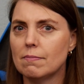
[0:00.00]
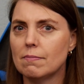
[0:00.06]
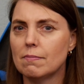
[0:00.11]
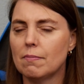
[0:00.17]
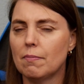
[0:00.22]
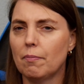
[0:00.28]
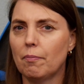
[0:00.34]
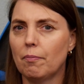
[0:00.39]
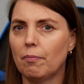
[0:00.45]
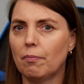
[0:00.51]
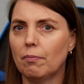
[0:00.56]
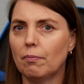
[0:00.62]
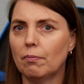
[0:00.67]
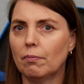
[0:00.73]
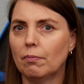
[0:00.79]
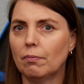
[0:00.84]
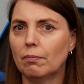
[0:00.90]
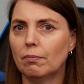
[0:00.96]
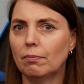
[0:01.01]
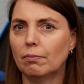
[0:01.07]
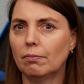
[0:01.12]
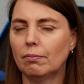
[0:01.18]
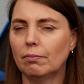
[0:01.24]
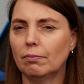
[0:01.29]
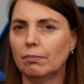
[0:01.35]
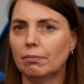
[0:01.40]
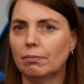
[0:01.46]

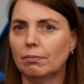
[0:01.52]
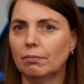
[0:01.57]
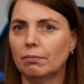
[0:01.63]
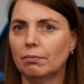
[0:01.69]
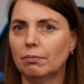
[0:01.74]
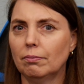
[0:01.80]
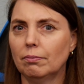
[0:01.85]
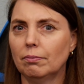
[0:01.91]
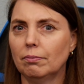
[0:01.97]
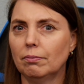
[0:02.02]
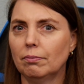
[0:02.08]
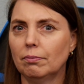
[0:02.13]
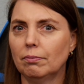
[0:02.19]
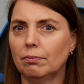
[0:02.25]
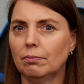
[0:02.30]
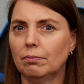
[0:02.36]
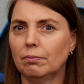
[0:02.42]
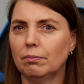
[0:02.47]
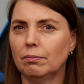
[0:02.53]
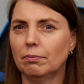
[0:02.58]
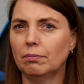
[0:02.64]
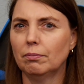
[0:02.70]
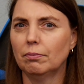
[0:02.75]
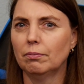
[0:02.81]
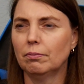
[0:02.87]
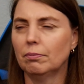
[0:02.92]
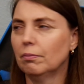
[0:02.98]

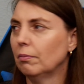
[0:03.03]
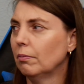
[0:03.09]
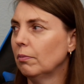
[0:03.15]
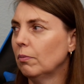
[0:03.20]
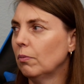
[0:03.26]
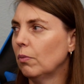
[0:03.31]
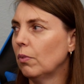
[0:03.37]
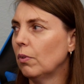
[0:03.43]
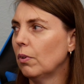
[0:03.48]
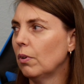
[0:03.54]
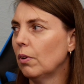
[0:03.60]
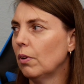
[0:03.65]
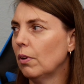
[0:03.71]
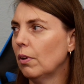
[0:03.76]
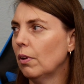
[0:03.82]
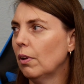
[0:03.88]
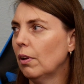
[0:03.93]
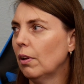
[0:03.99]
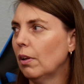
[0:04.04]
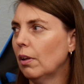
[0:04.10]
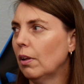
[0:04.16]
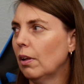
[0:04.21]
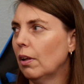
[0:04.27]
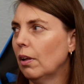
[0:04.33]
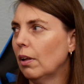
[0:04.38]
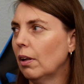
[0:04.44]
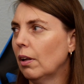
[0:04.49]

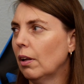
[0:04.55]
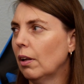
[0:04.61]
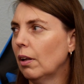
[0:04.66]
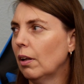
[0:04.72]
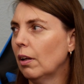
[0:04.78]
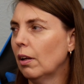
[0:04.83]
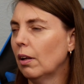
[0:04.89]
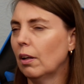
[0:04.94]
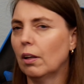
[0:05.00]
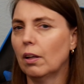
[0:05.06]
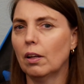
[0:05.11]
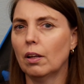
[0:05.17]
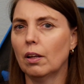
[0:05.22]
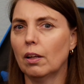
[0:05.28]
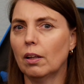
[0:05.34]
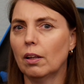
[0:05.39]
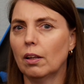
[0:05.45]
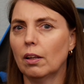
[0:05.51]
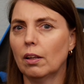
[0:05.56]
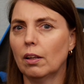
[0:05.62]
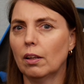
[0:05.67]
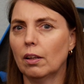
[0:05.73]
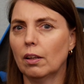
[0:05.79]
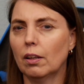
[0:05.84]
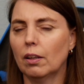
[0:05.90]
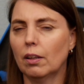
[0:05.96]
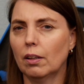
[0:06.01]

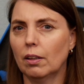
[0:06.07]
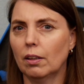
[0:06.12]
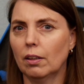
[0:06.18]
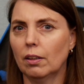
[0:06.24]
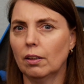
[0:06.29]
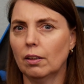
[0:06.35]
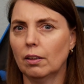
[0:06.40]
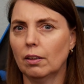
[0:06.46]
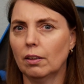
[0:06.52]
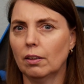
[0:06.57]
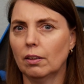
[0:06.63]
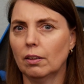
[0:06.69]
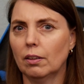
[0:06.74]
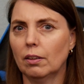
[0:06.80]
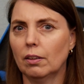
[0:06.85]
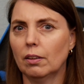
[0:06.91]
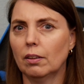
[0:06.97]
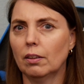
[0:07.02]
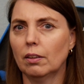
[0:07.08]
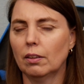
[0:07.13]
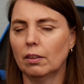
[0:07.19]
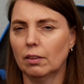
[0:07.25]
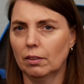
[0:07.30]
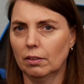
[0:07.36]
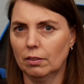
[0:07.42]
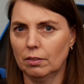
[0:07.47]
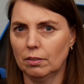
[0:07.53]

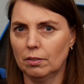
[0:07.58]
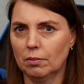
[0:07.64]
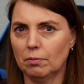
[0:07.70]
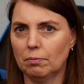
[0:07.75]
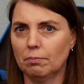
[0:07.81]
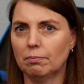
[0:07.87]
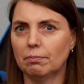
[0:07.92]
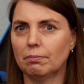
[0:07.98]
[no speech]